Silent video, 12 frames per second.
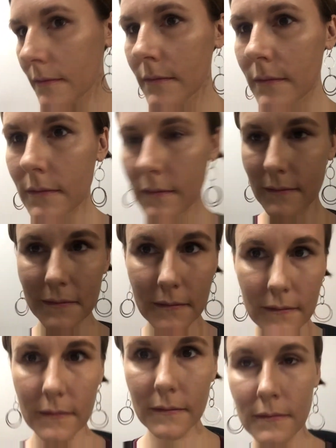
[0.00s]
And I'm
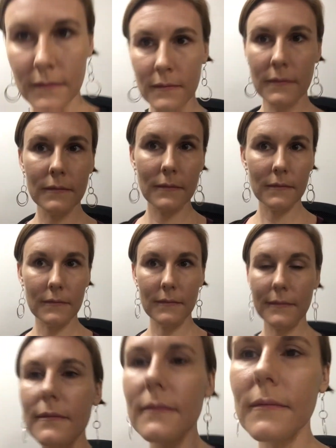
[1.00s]
noticing that my lips are a
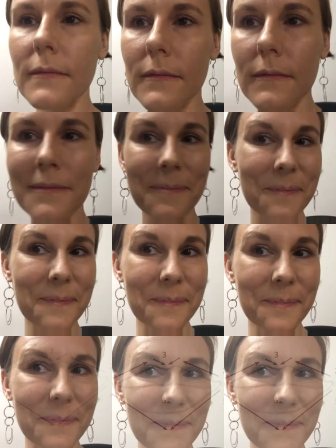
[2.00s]
little bit dry this morning,